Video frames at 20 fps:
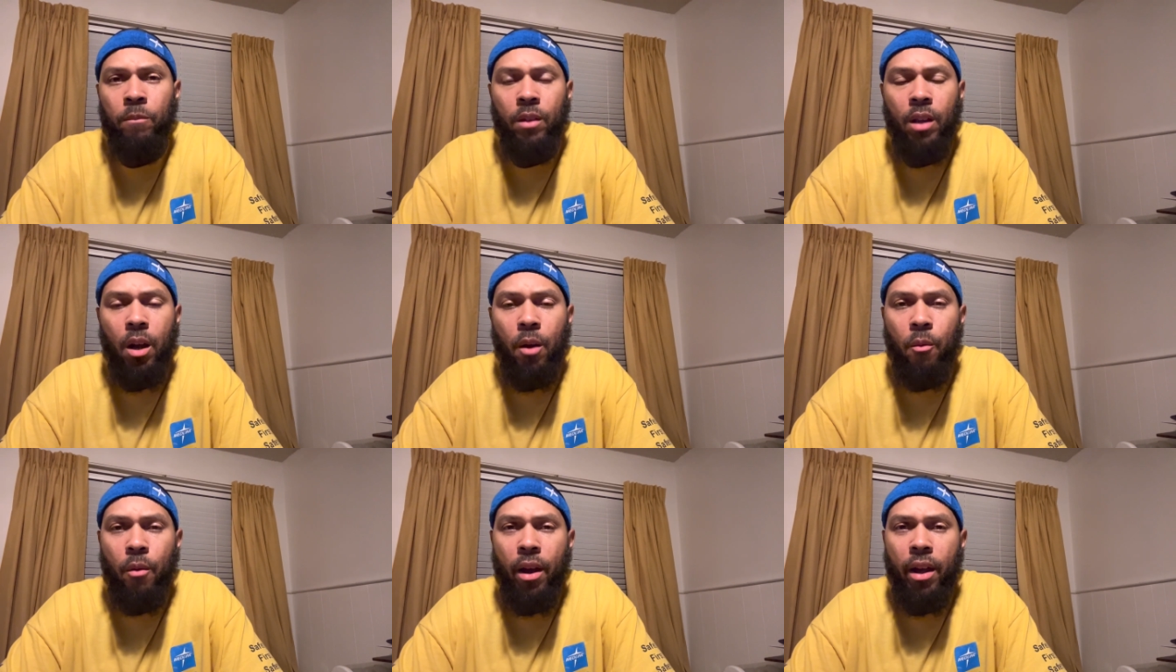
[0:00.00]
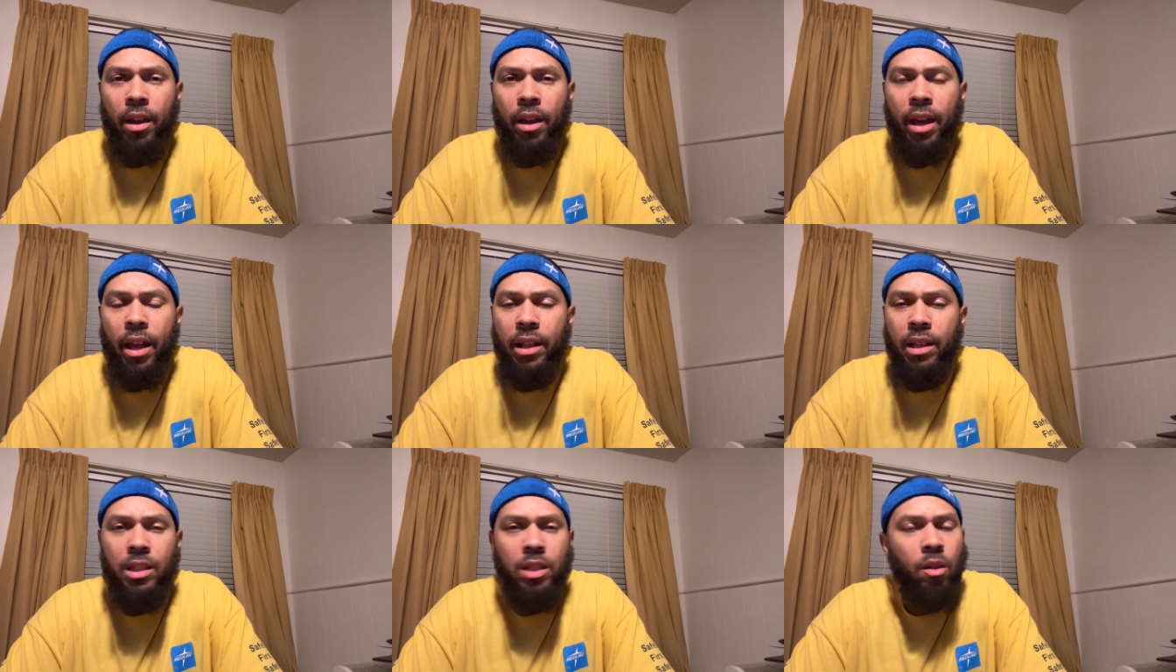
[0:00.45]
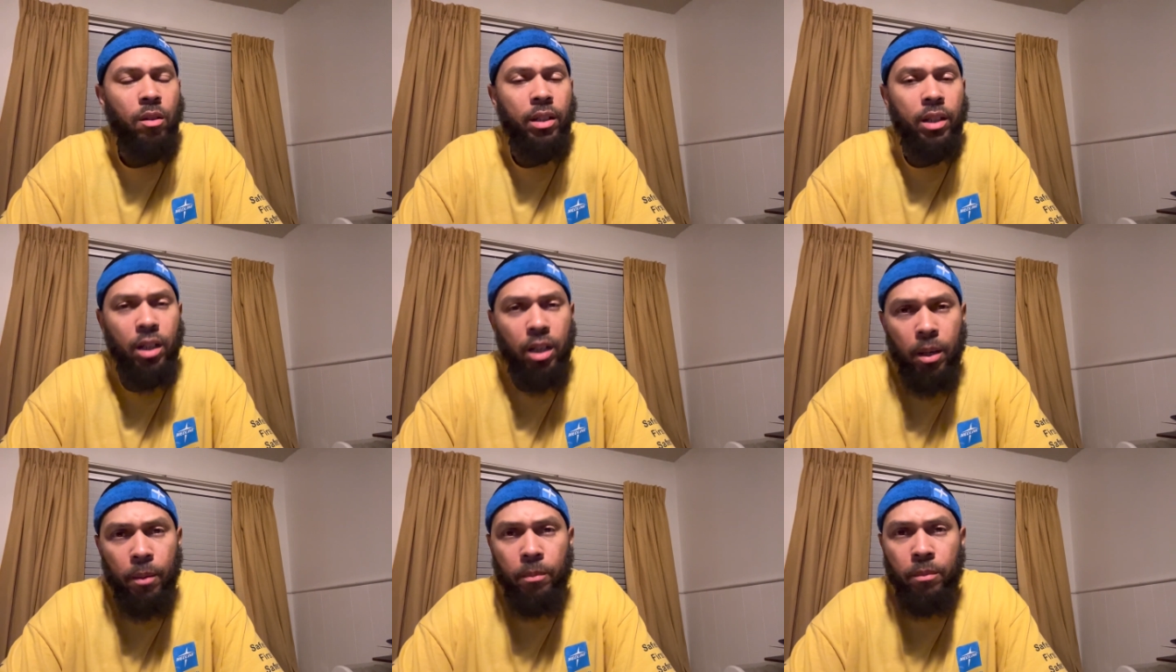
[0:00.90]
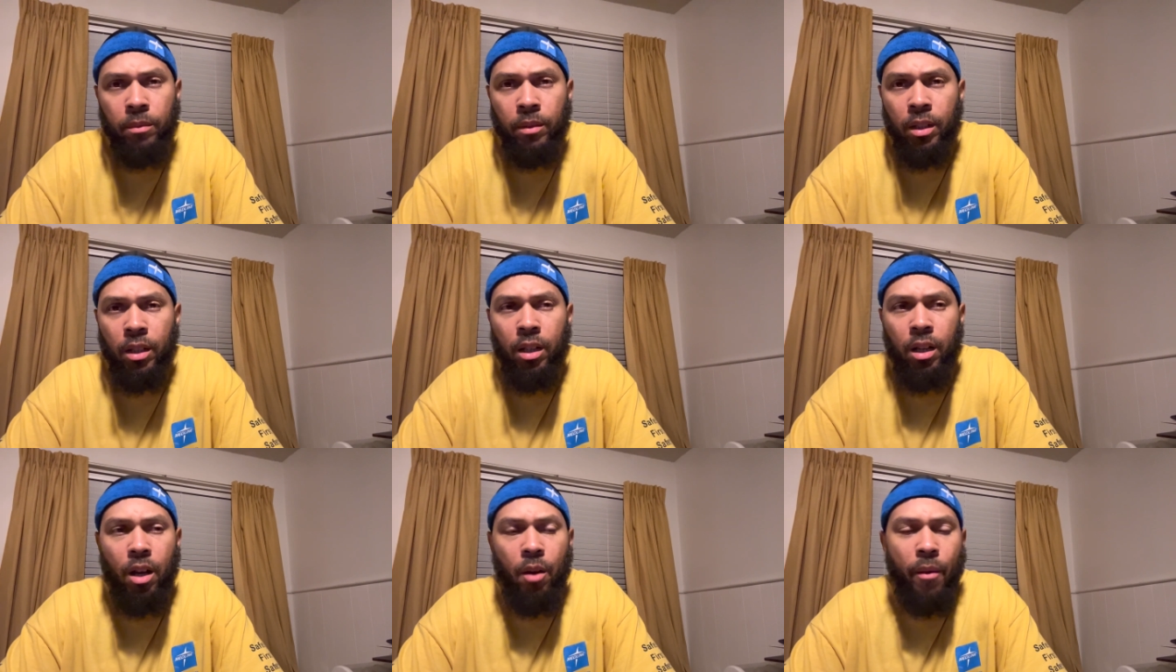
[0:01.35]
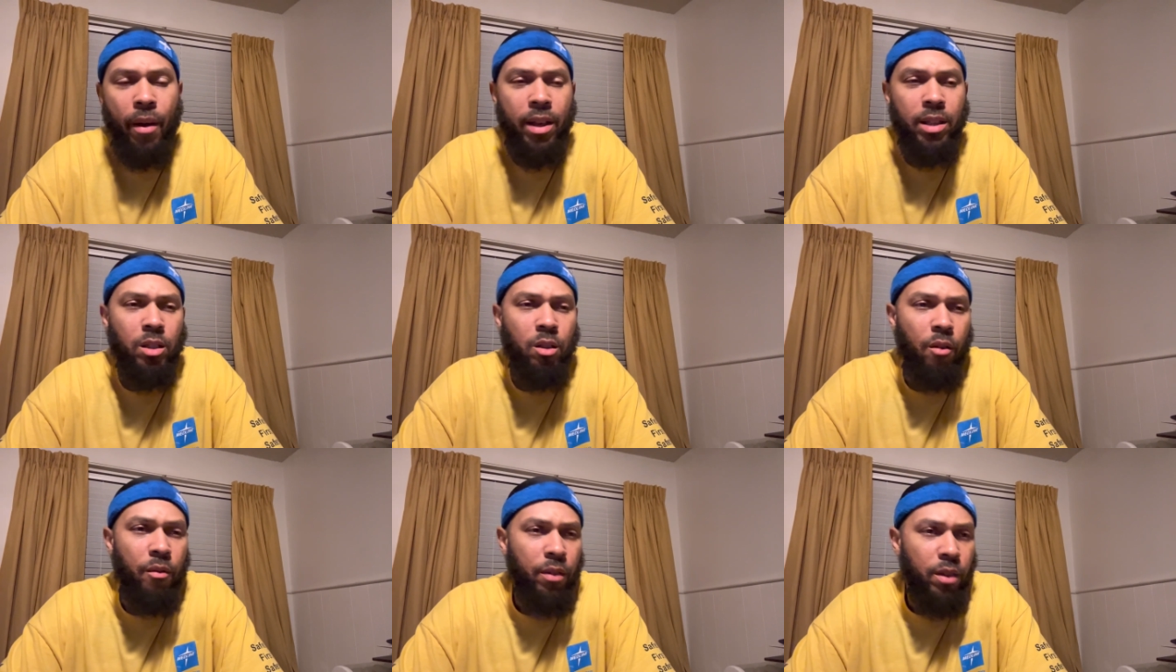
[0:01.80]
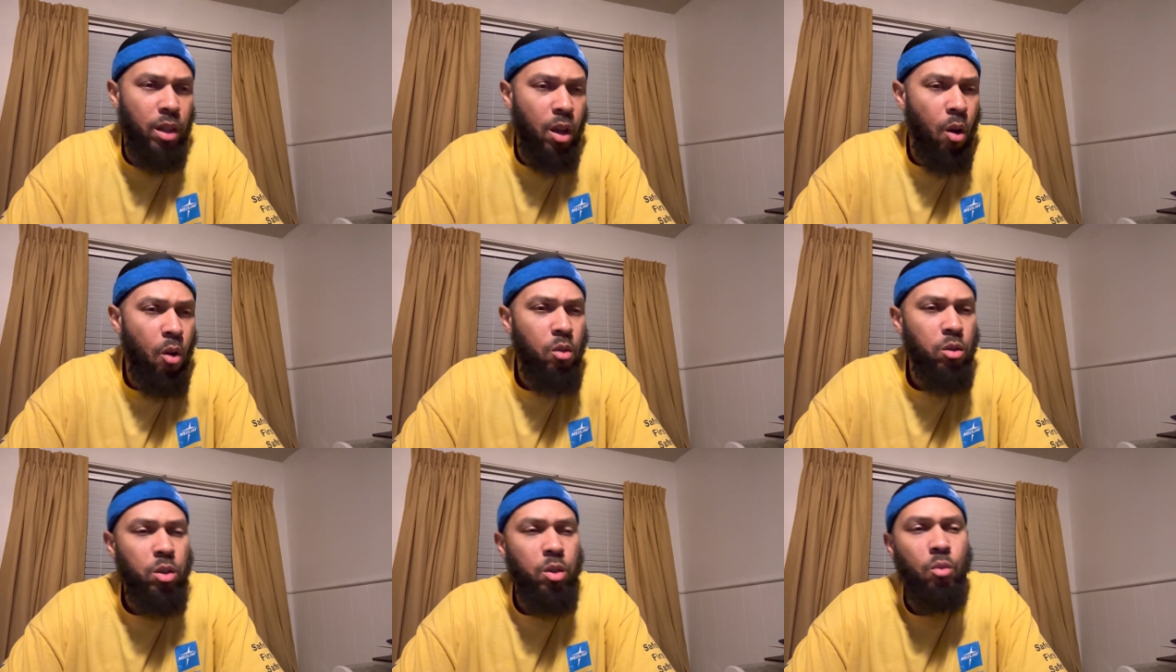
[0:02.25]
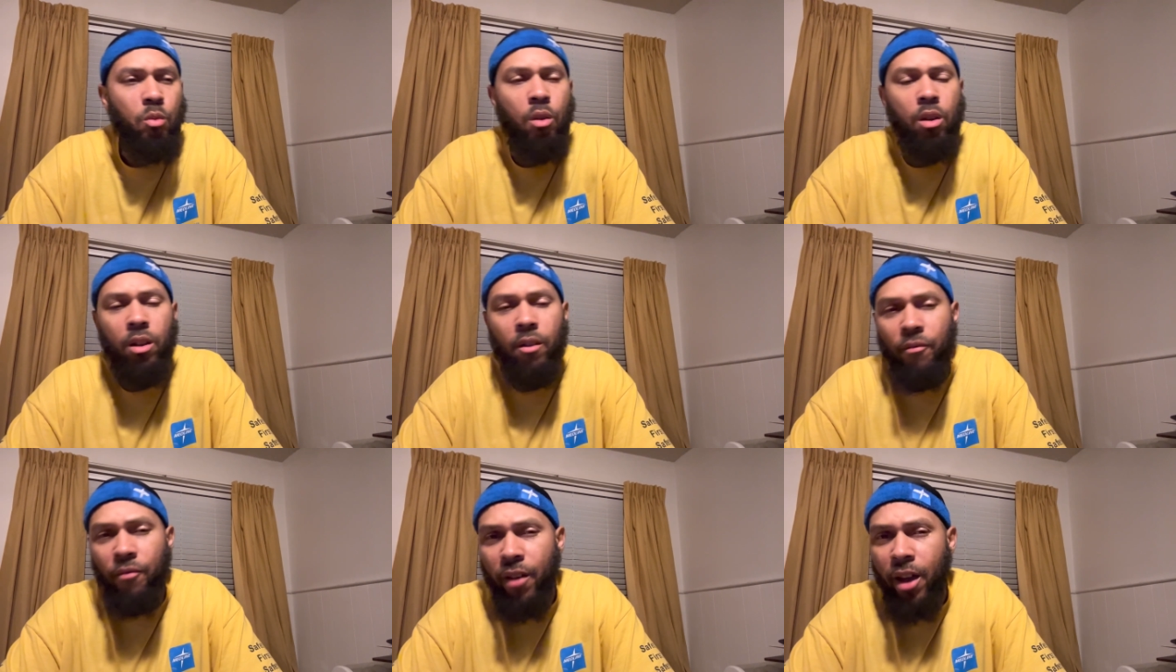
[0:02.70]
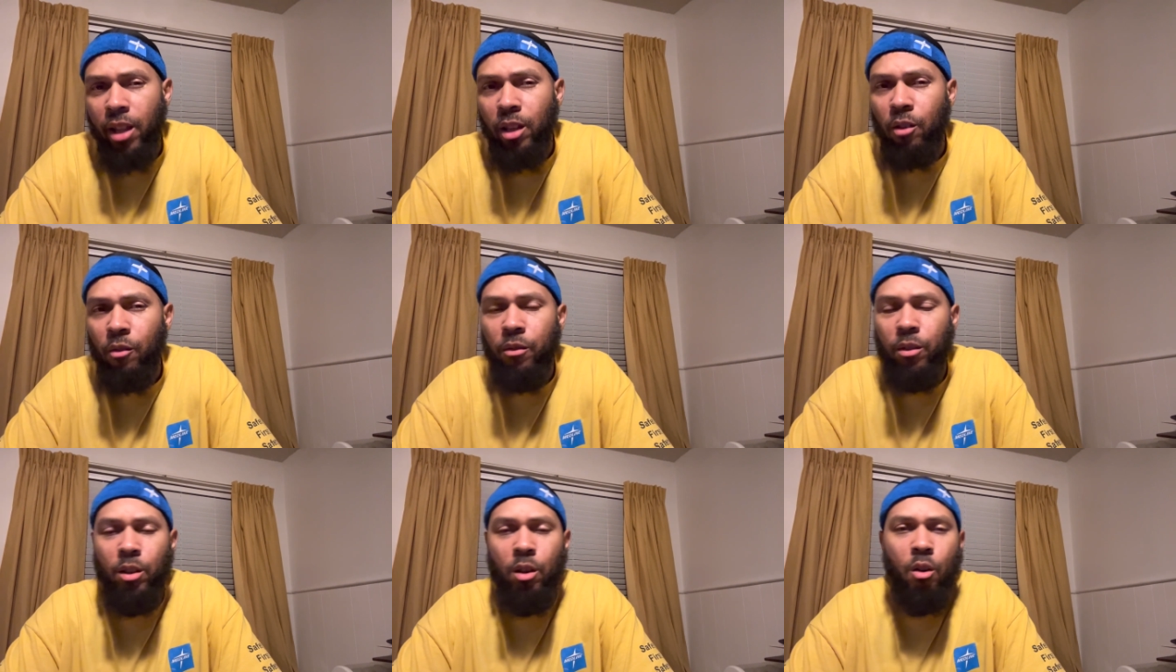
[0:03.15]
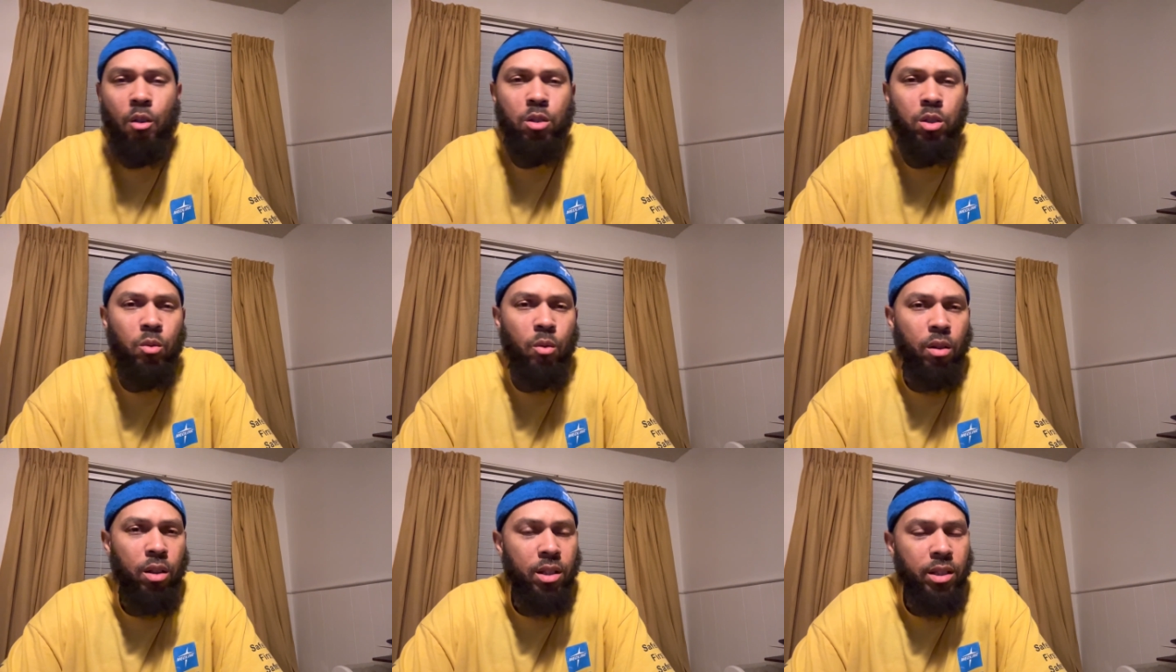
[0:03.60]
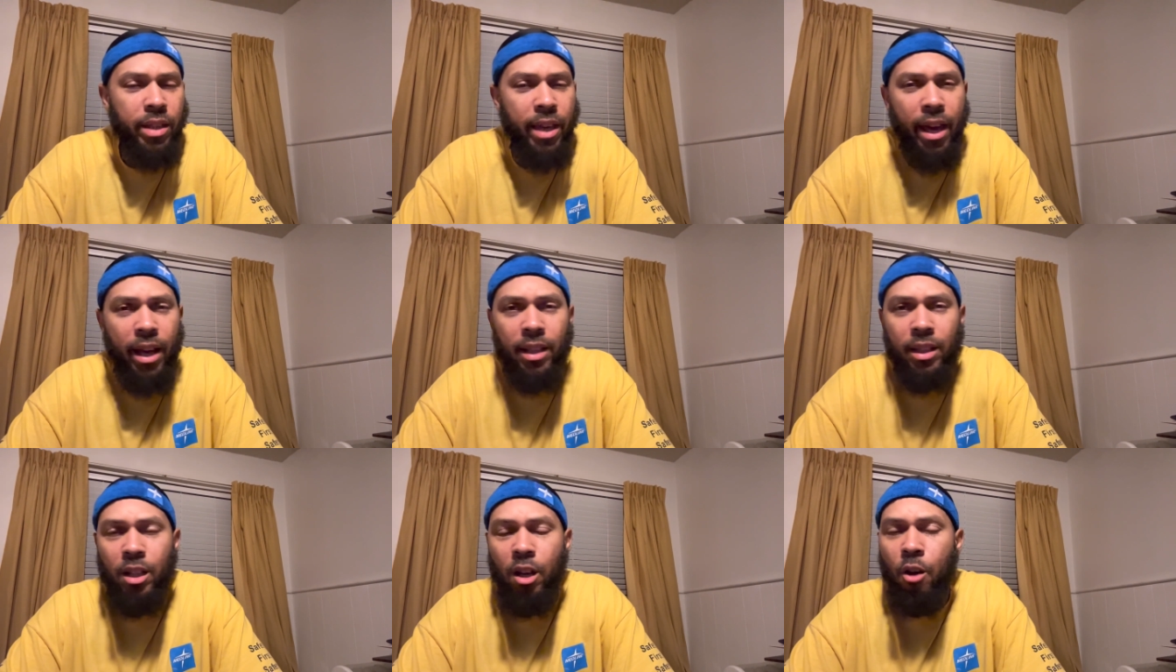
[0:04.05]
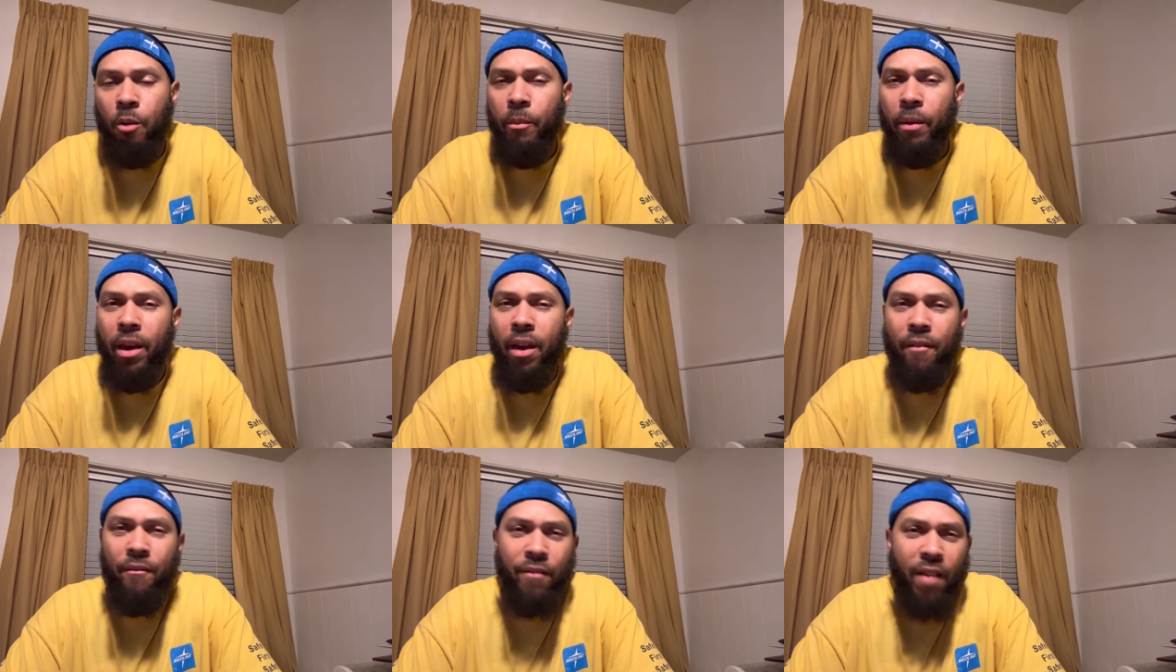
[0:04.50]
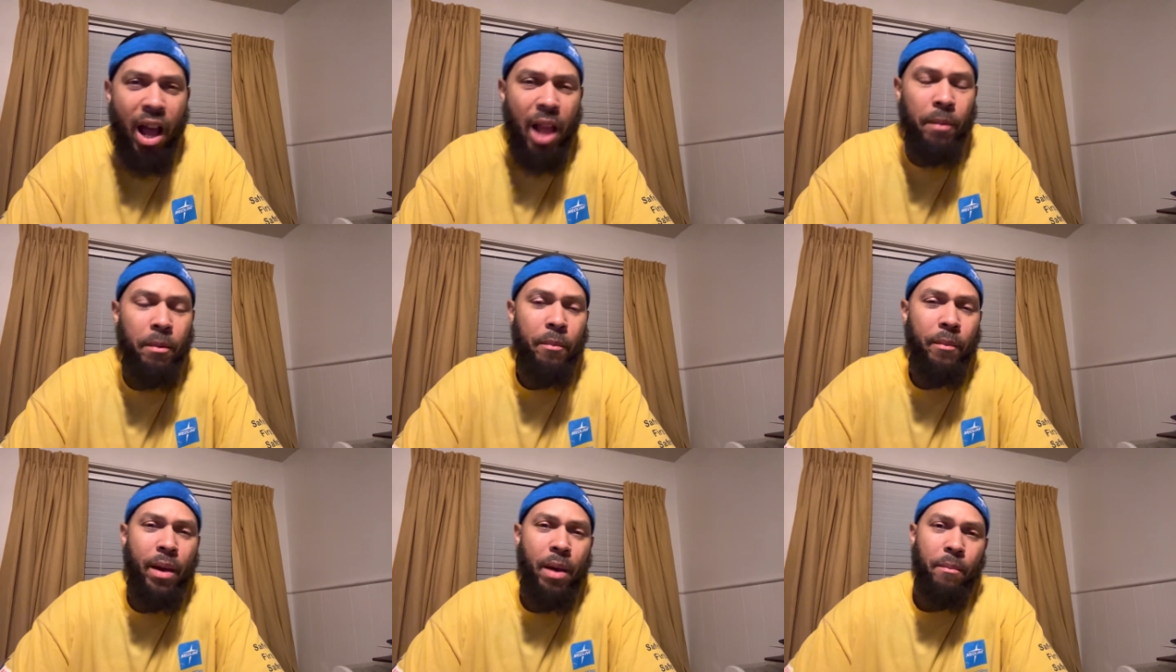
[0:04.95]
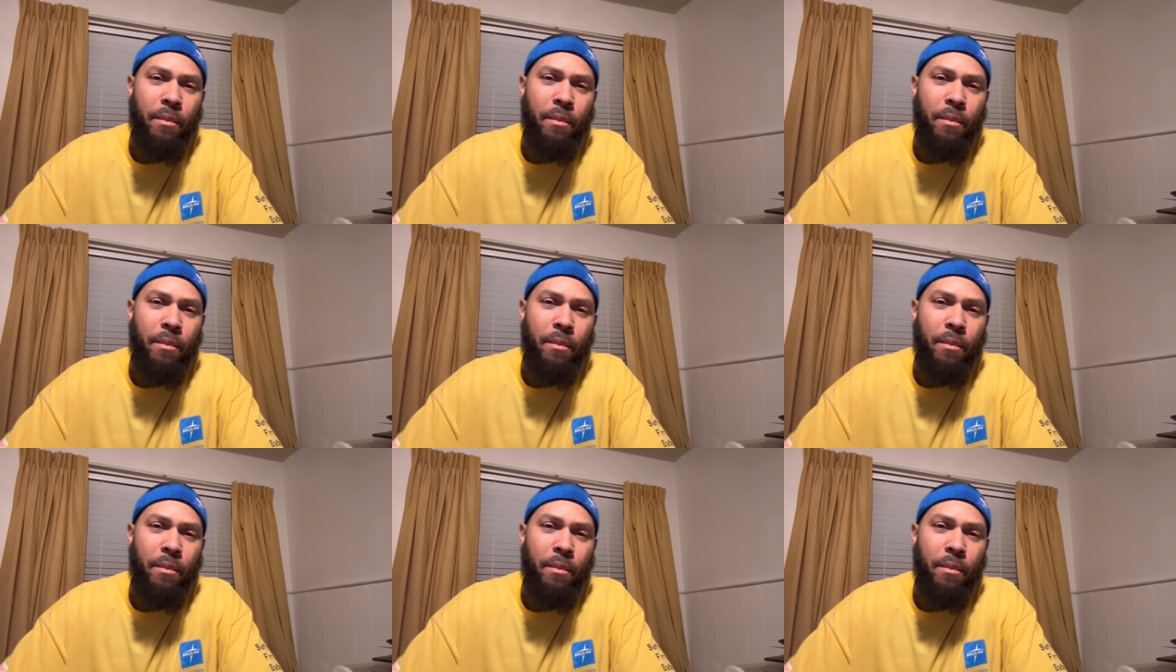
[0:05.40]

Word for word: All right, and it's only up. All right, so for those who want to follow, for those who want to tag along, man, follow me, man.